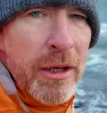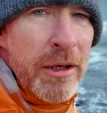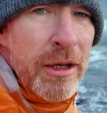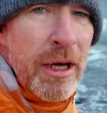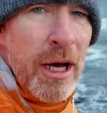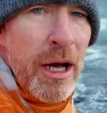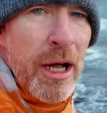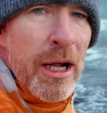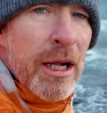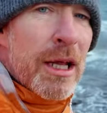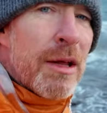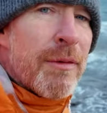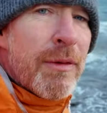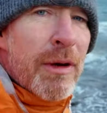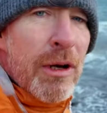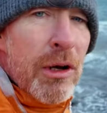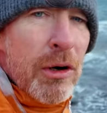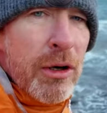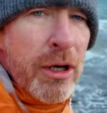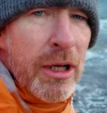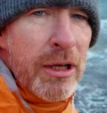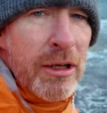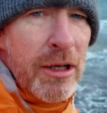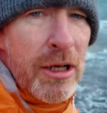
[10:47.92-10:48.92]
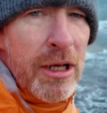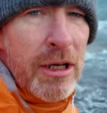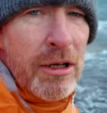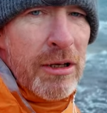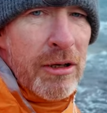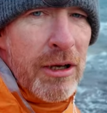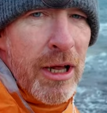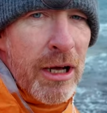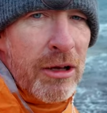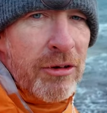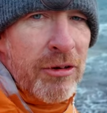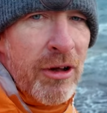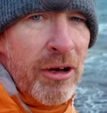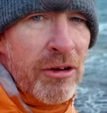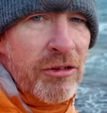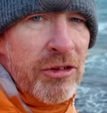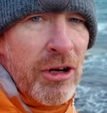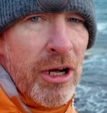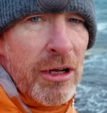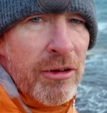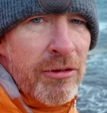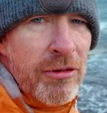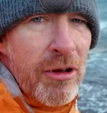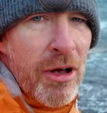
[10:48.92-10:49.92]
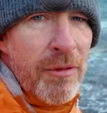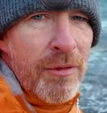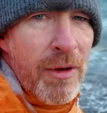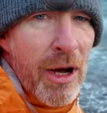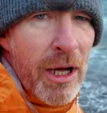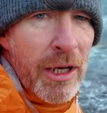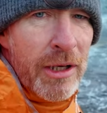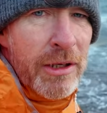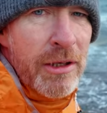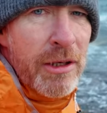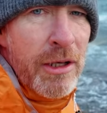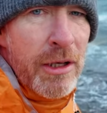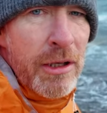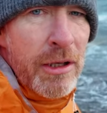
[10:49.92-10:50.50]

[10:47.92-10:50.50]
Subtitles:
yeah, I'll give you a look at the next set of shots I've gotten